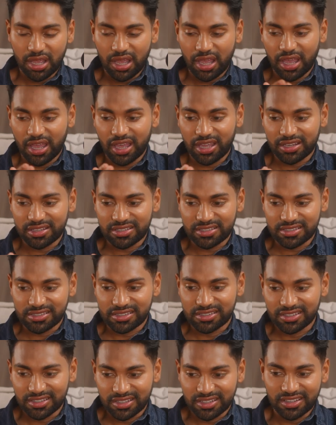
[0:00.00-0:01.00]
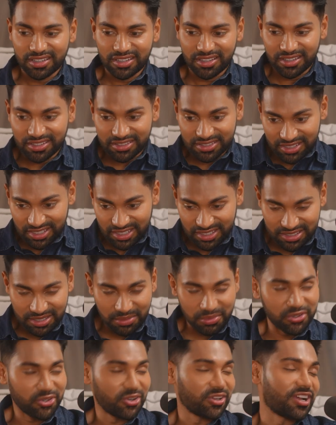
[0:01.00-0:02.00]
And seeing
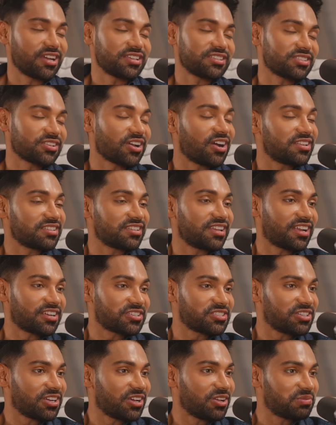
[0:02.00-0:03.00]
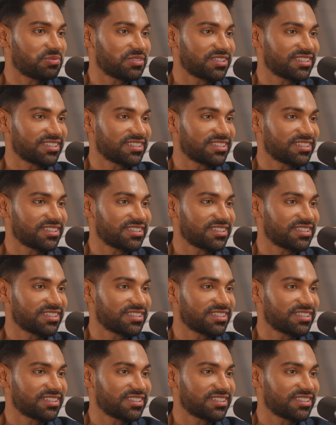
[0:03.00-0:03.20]
some of your guys' content actually helped.